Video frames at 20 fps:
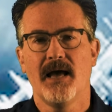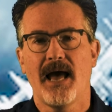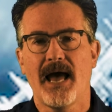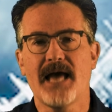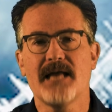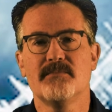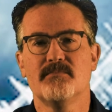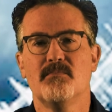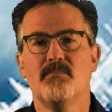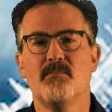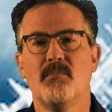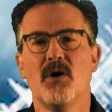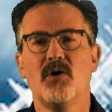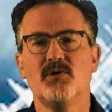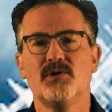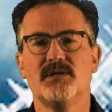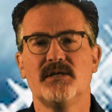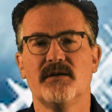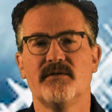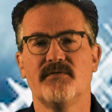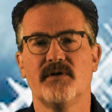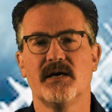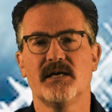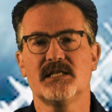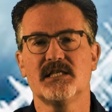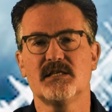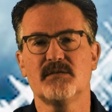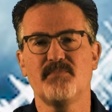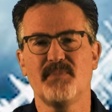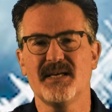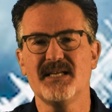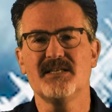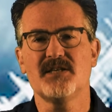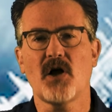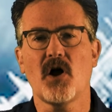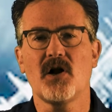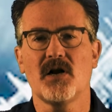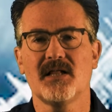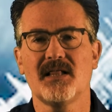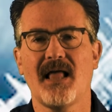And most of us spend
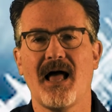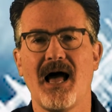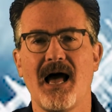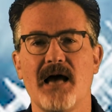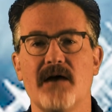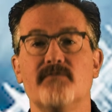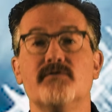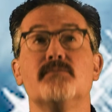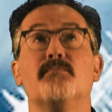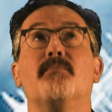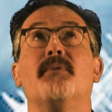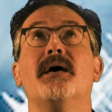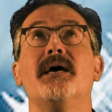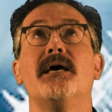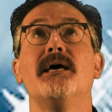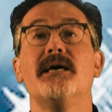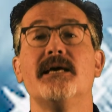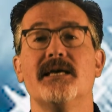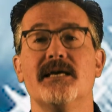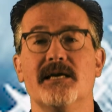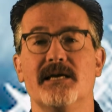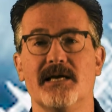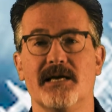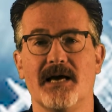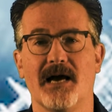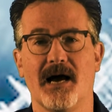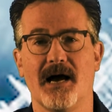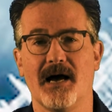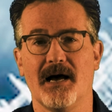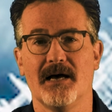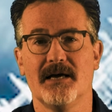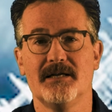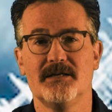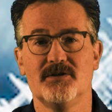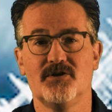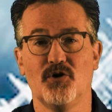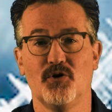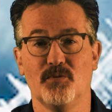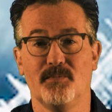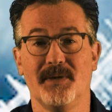our lives begging God
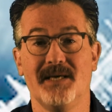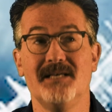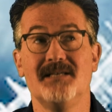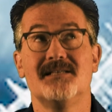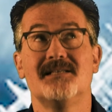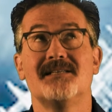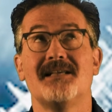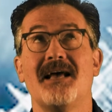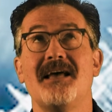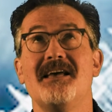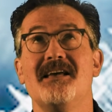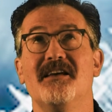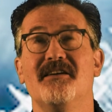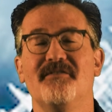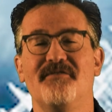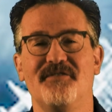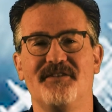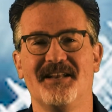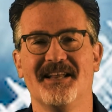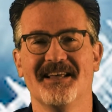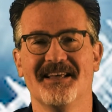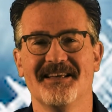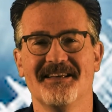to be saved